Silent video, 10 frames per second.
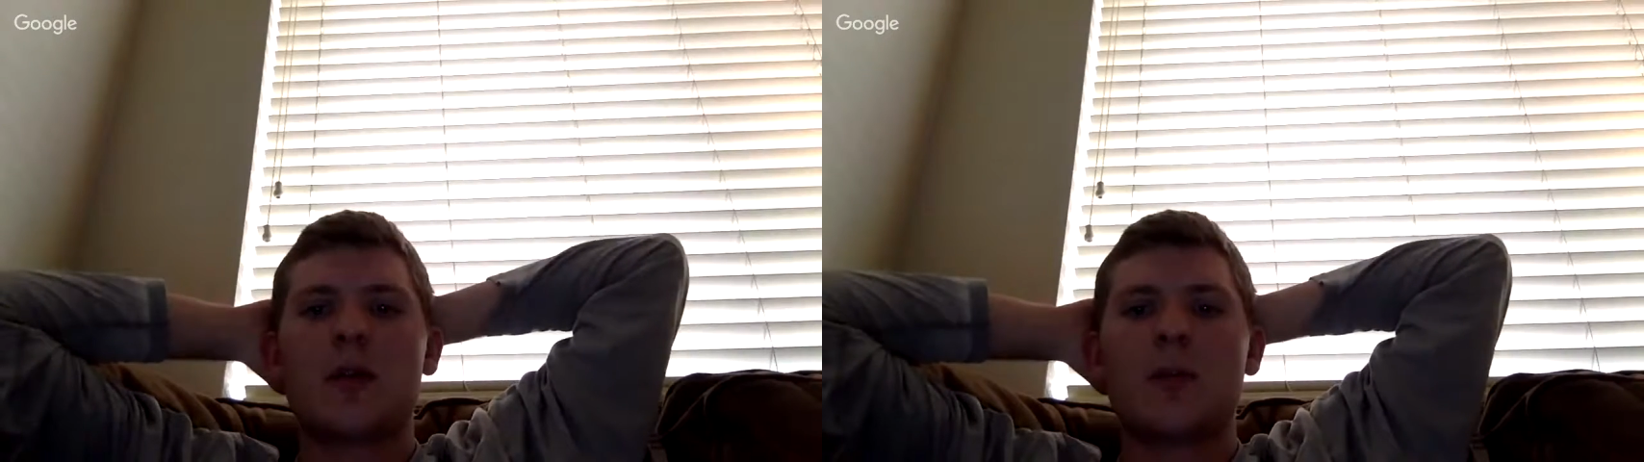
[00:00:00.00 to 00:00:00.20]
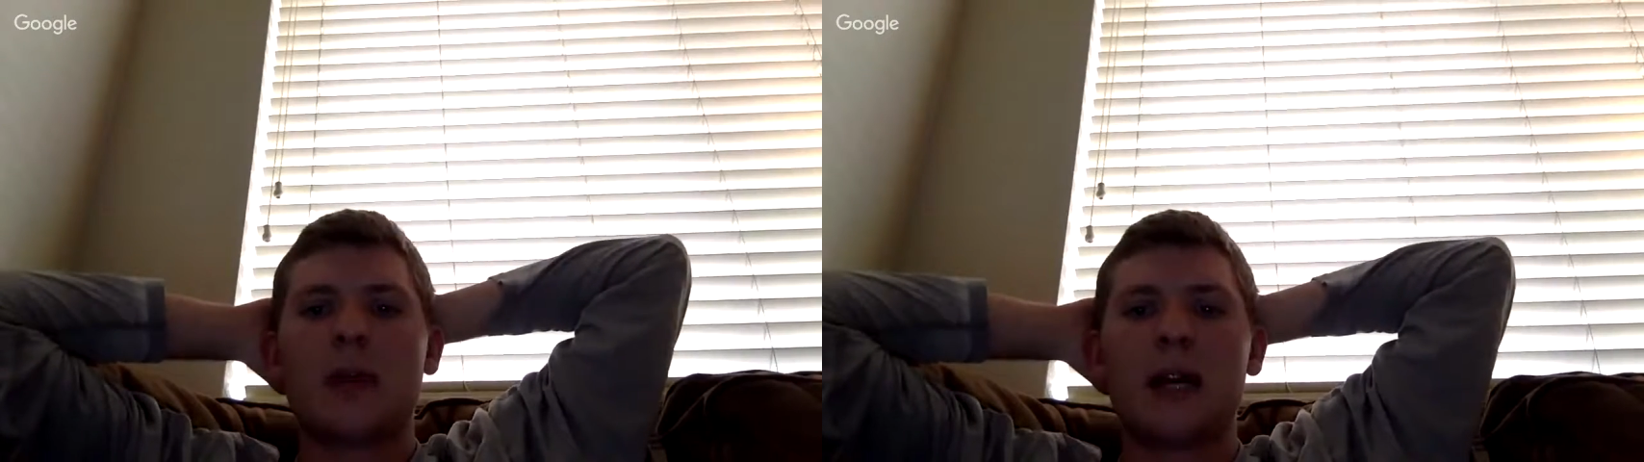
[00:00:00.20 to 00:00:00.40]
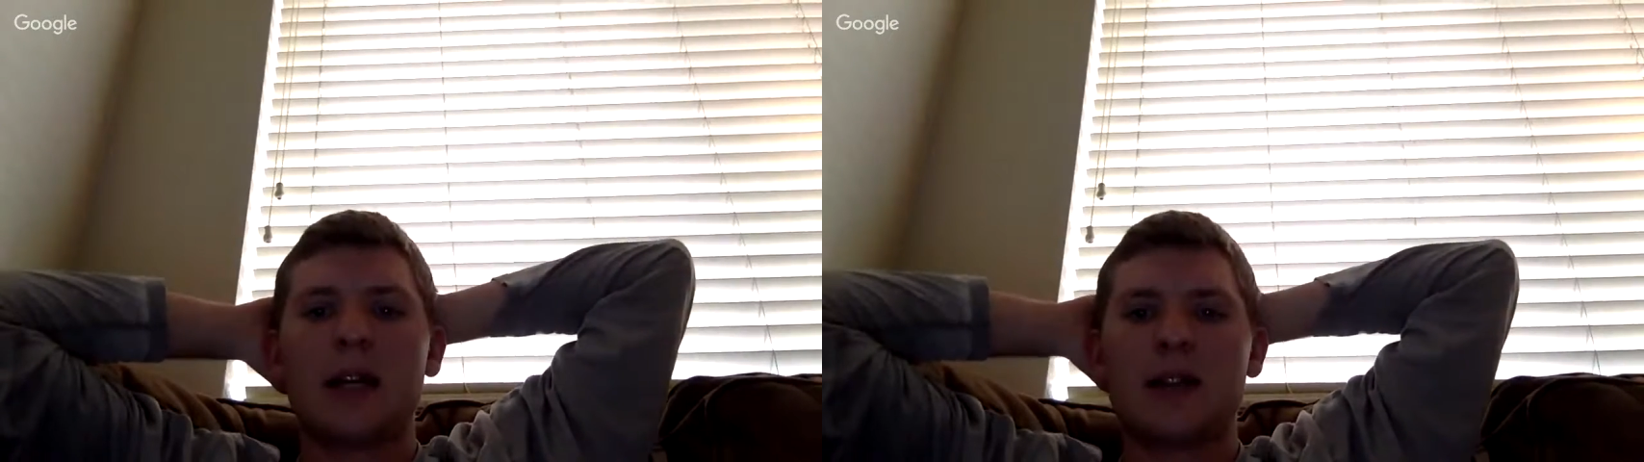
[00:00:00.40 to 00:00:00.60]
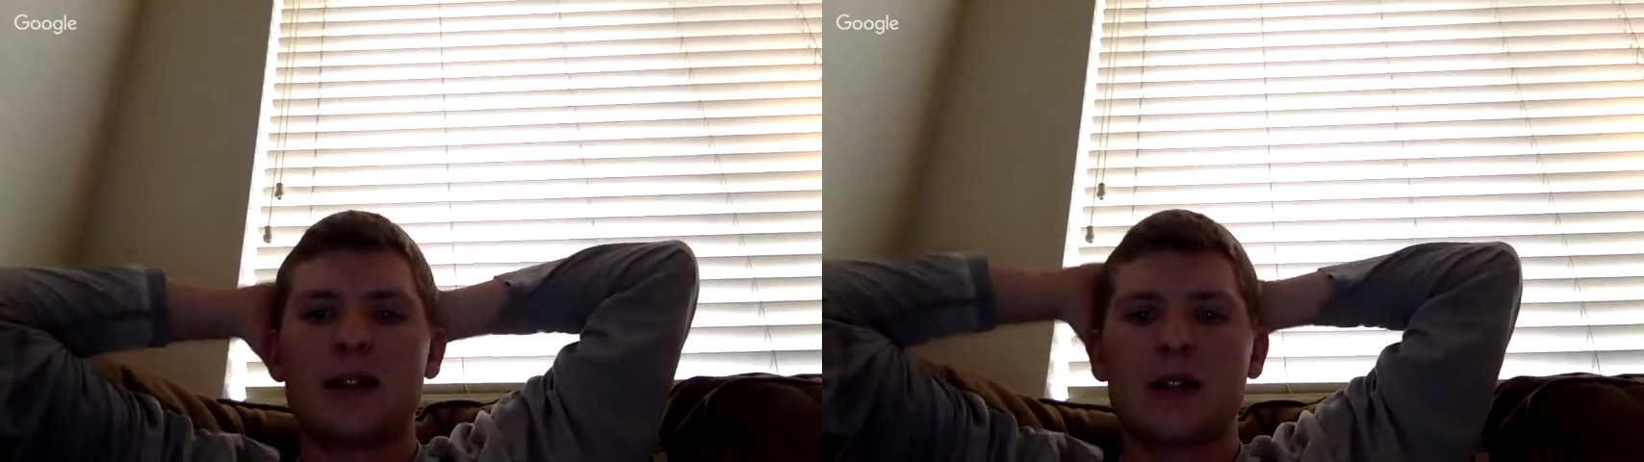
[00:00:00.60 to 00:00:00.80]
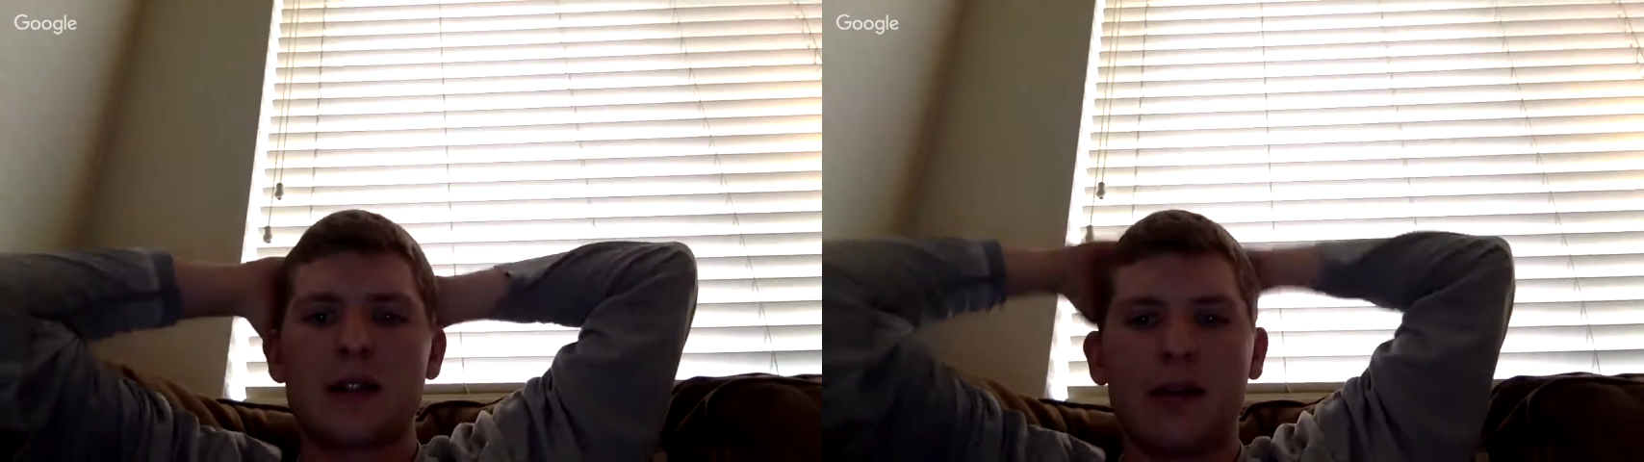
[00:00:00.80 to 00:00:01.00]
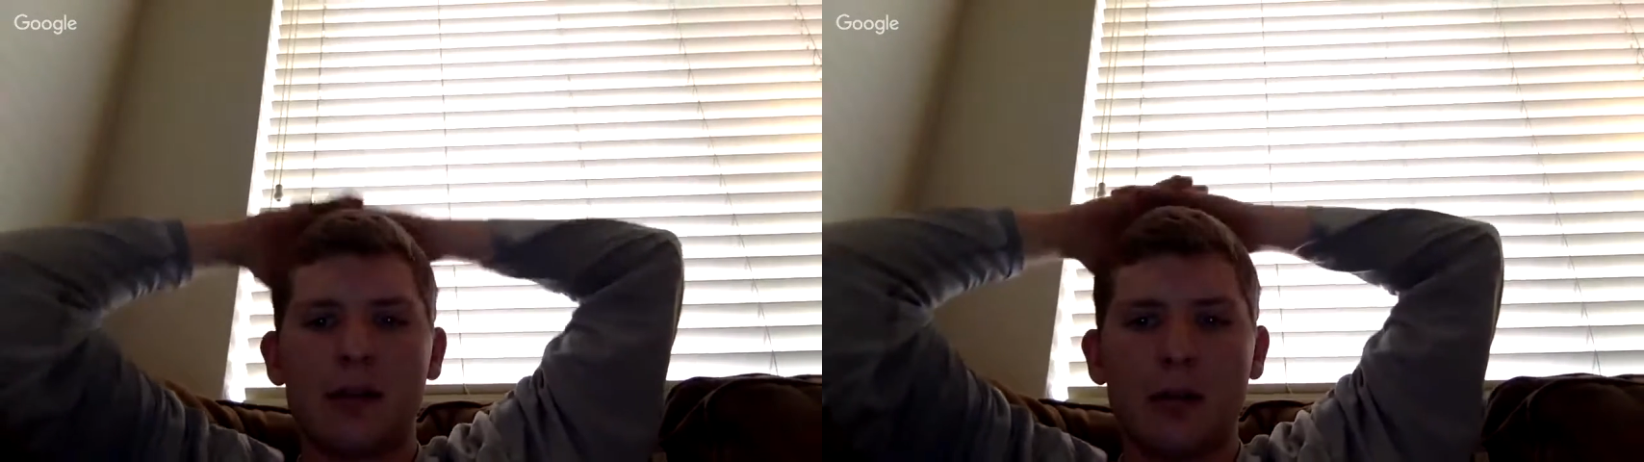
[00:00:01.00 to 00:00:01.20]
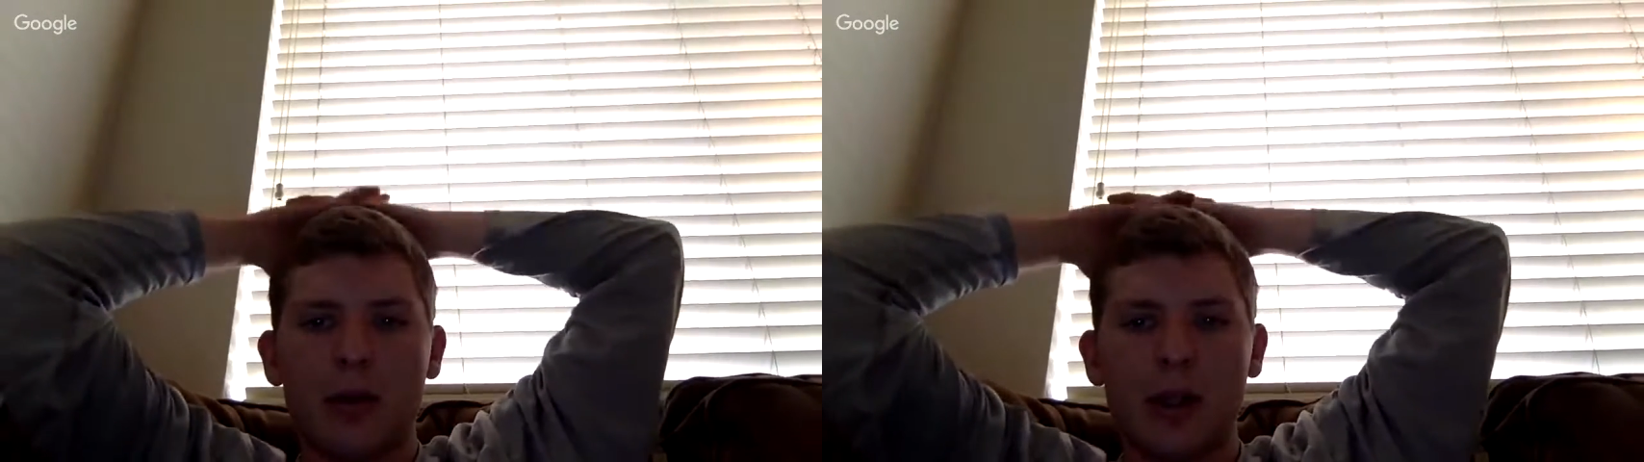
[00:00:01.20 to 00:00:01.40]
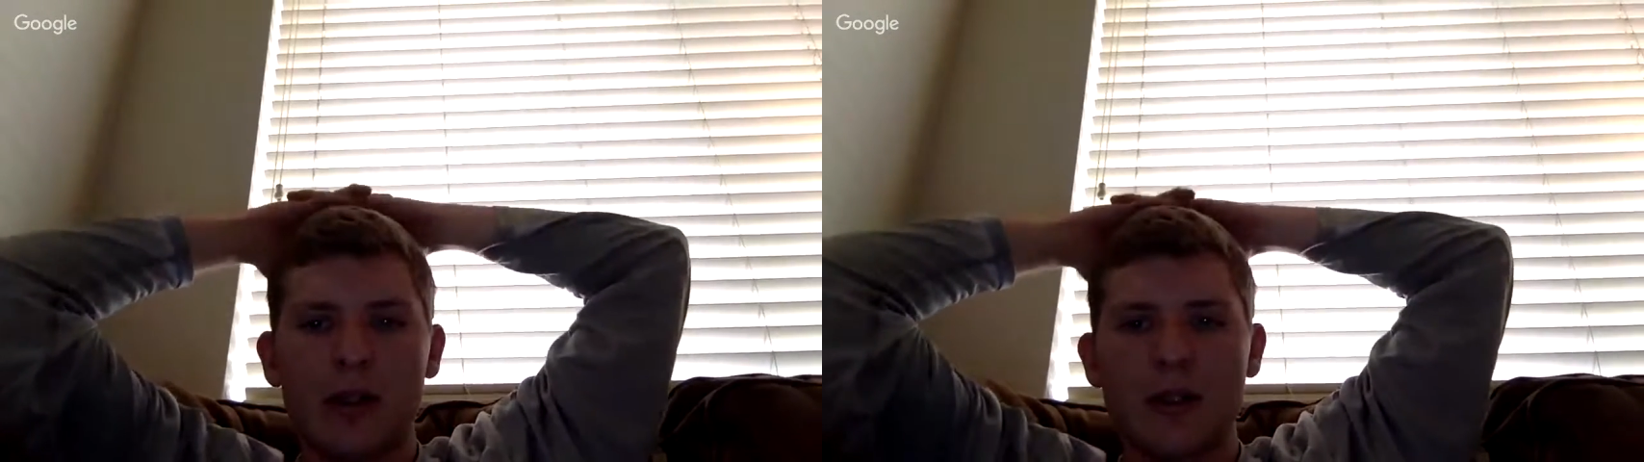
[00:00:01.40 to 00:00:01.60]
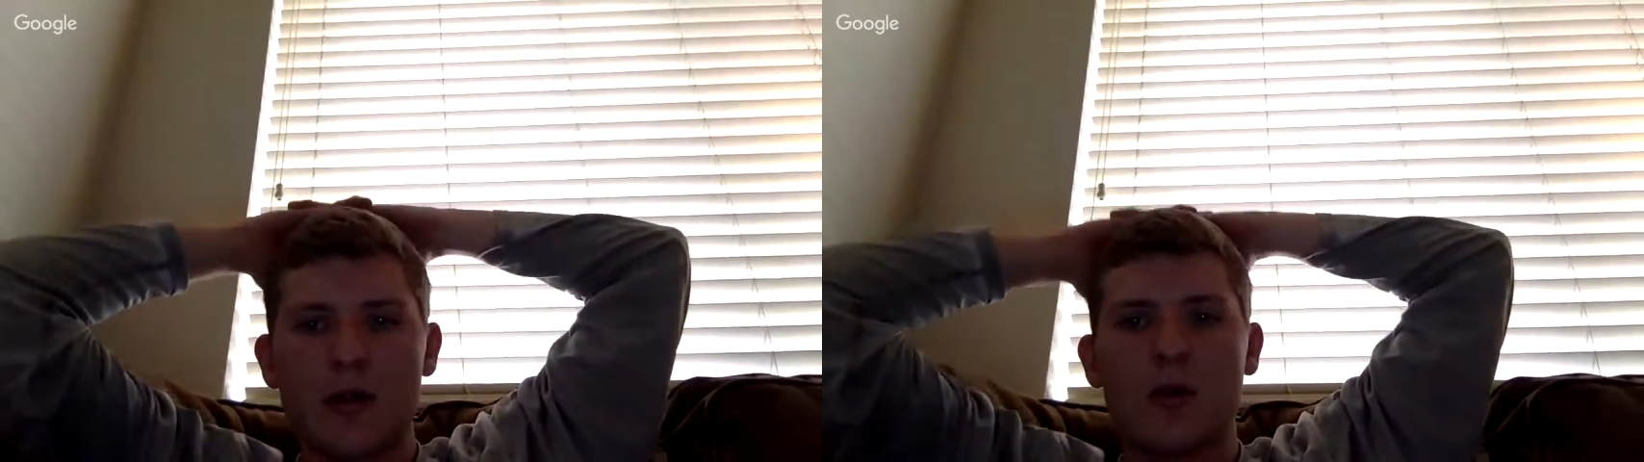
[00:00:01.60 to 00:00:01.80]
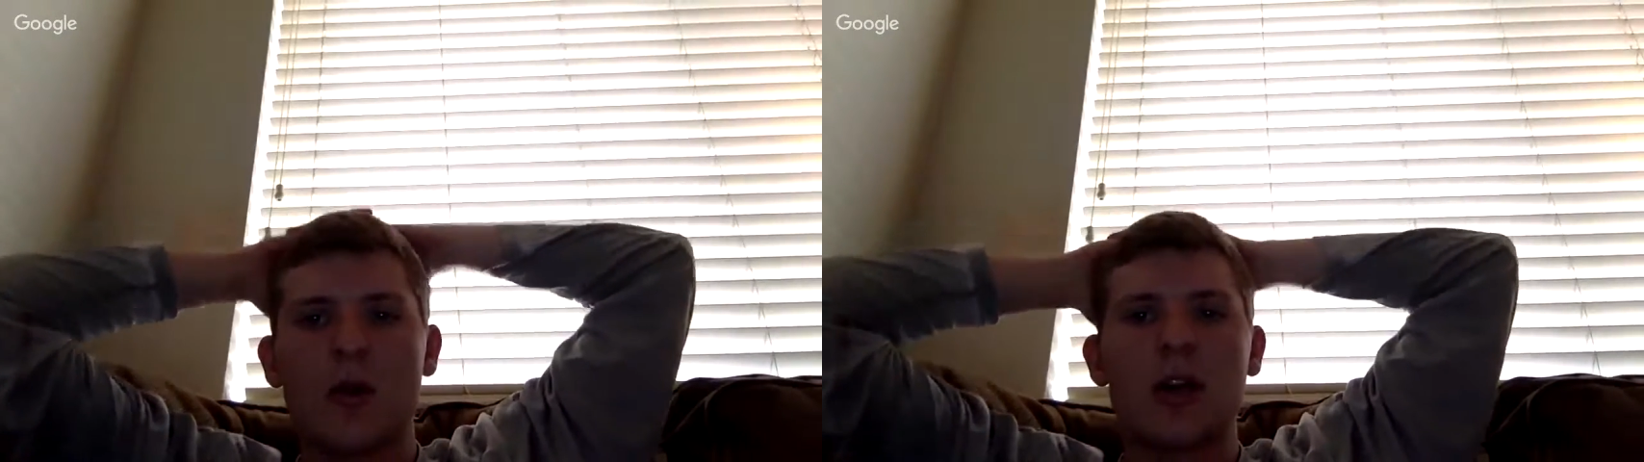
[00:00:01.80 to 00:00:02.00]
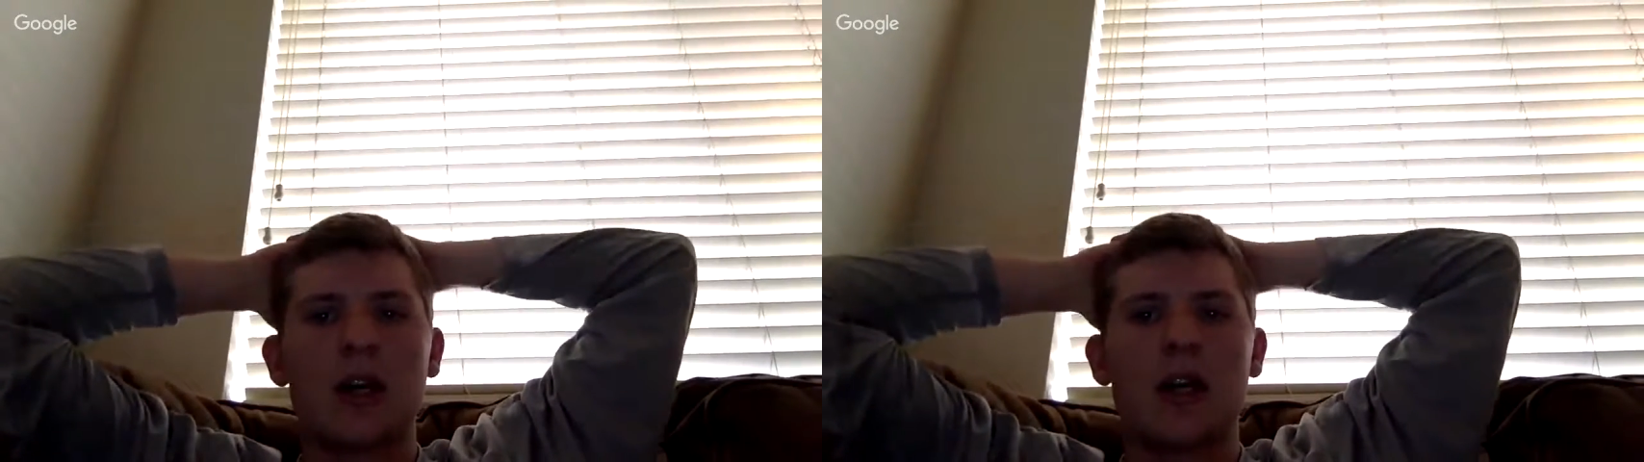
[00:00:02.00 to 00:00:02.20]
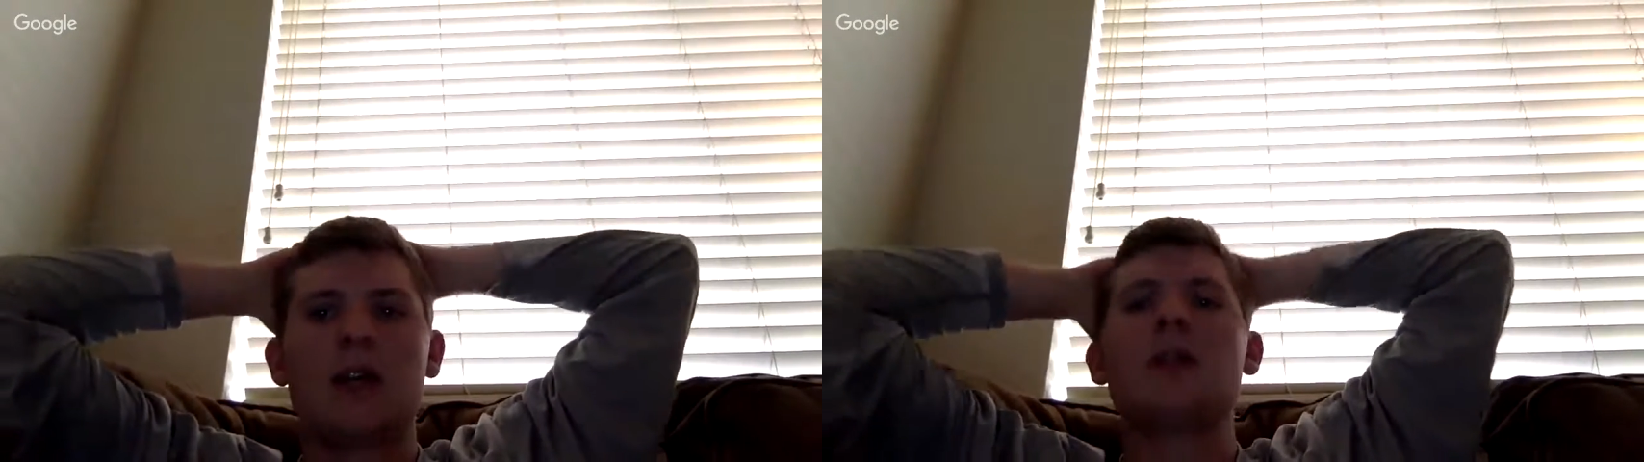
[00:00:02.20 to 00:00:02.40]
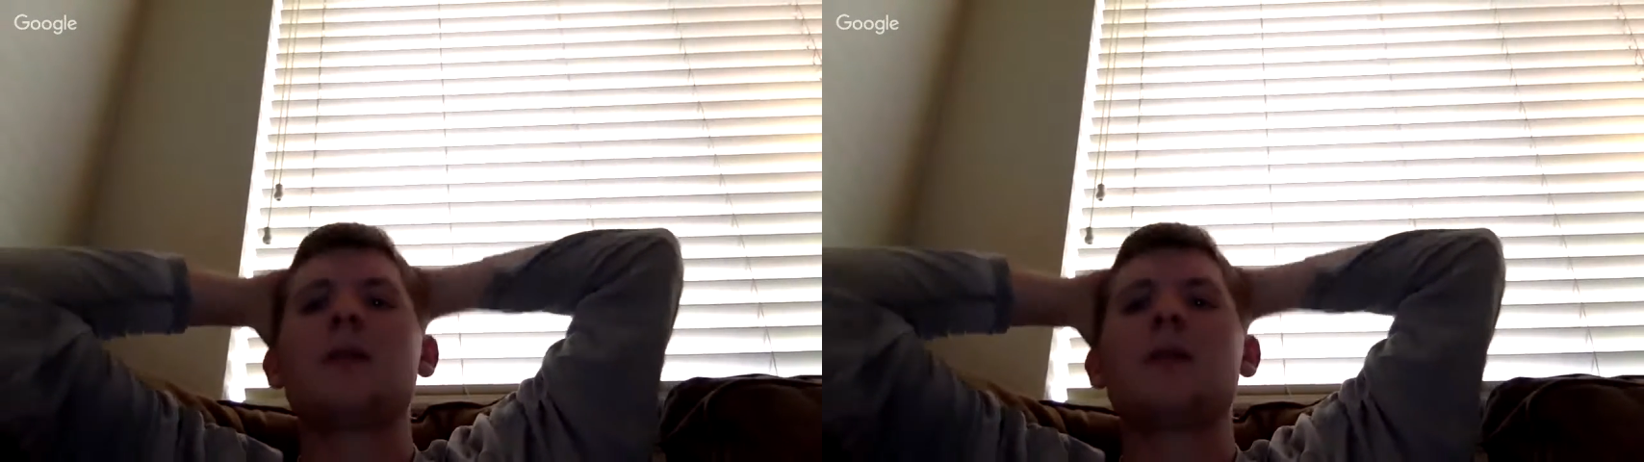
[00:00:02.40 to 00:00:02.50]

minus the 7.218,